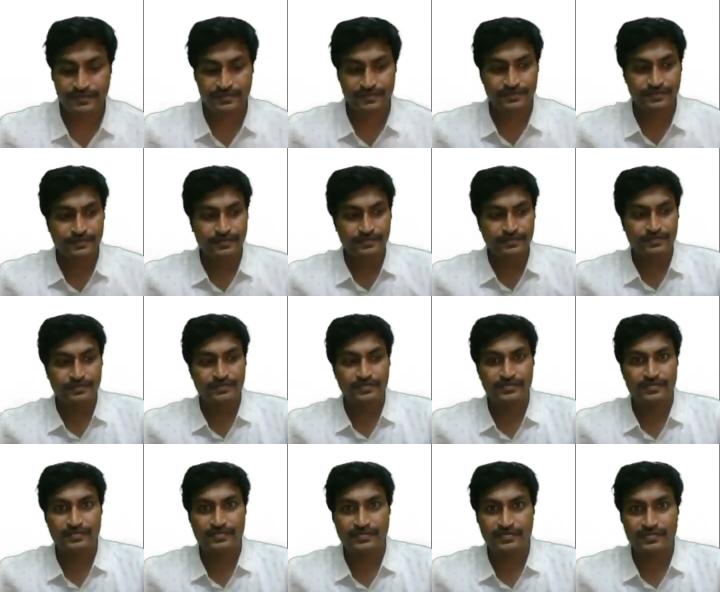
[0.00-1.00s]

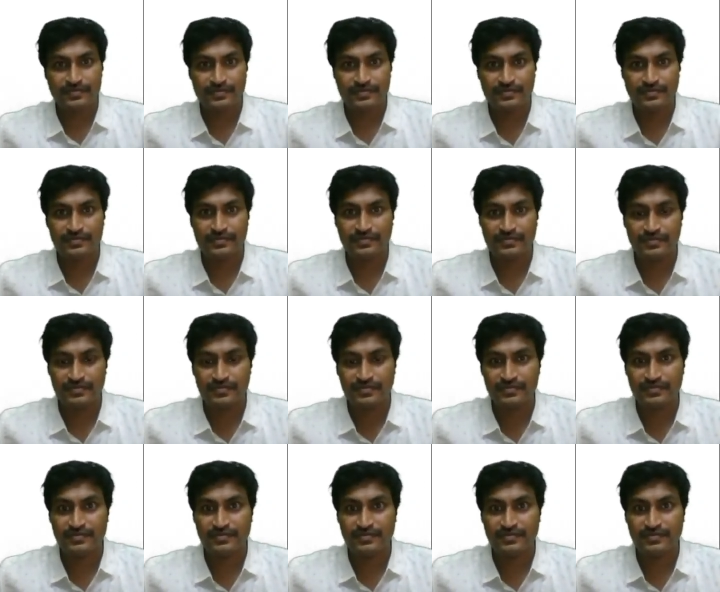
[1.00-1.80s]
No one is speaking in this clip.